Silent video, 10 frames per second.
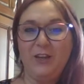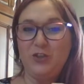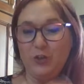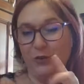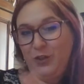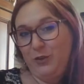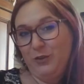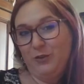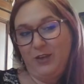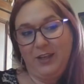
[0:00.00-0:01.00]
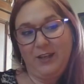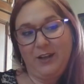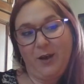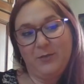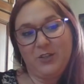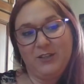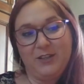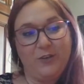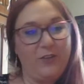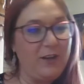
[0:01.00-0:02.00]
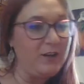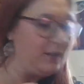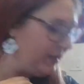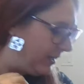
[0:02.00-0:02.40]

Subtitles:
and show the cute little kit options that are there.